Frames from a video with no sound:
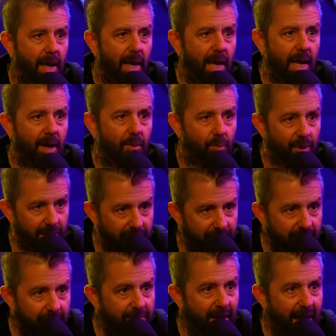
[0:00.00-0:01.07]
And we lived
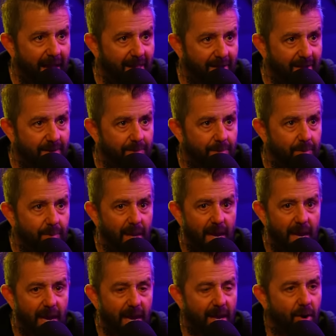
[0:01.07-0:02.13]
in the valley.
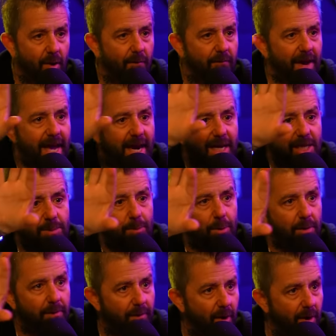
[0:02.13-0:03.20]
And on Van Nuys
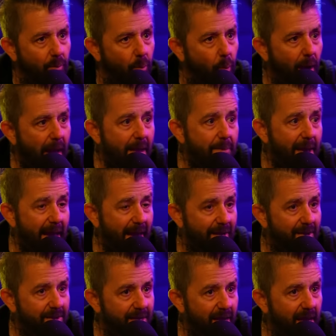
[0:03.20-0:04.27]
Boulevard, way back
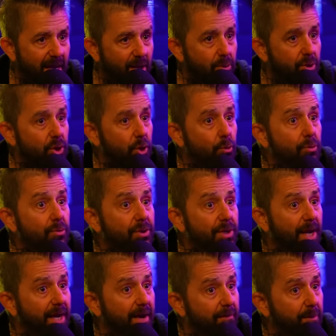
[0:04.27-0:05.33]
in the day, it was cruise
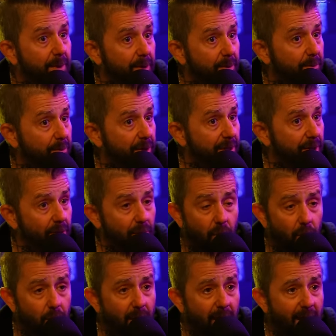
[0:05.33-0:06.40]
night. Everybody would bring their
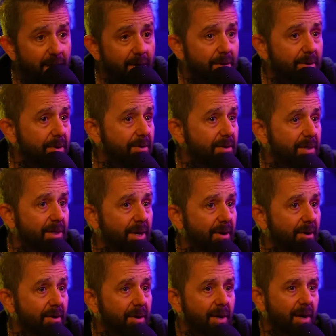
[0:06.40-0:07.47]
lowriders and
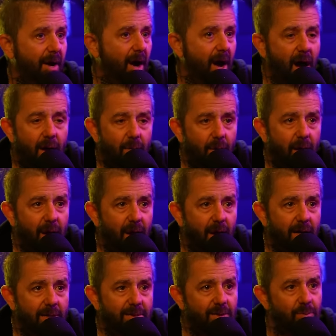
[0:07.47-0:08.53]
their hot
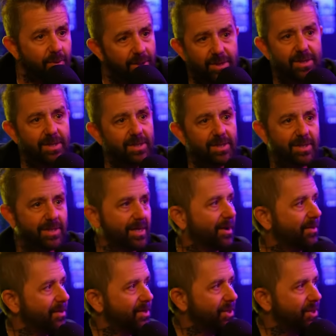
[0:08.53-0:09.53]
rods, and we used to just sit on the